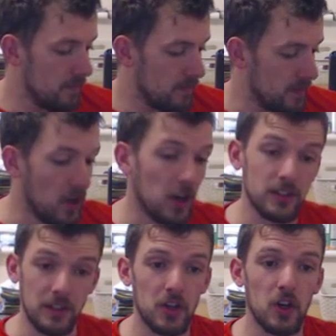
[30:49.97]

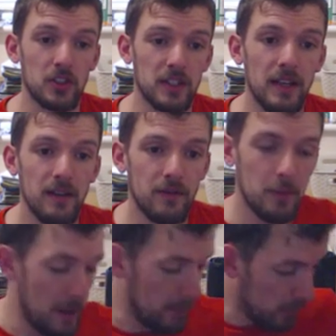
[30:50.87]
nice and costly for
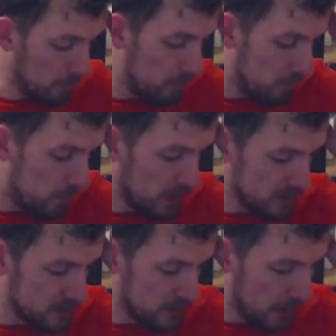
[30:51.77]
people, but
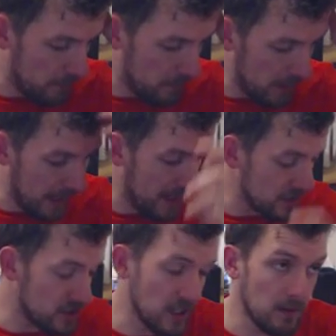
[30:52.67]
it
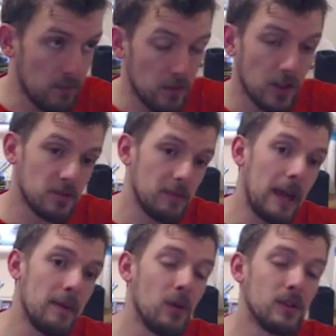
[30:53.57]
actually does
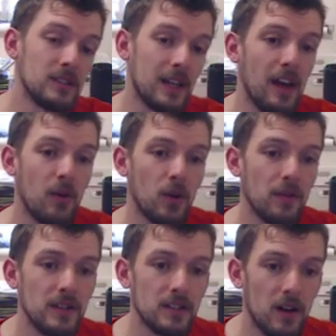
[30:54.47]
make me want to collect one of
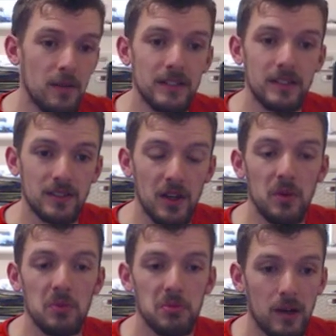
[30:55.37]
these armies,
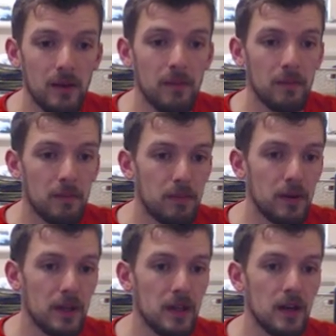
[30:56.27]
so I'm
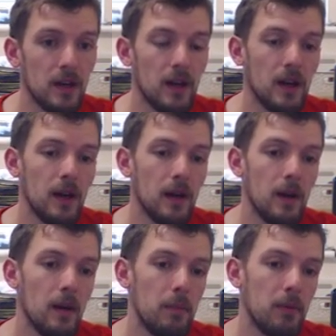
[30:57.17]
pretty
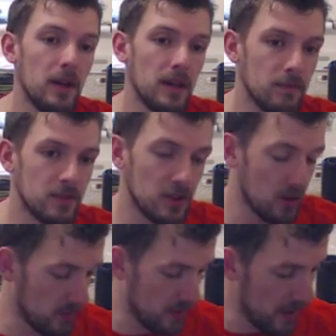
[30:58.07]
pretty
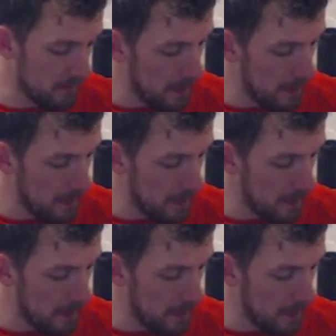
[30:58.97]
stoked with that.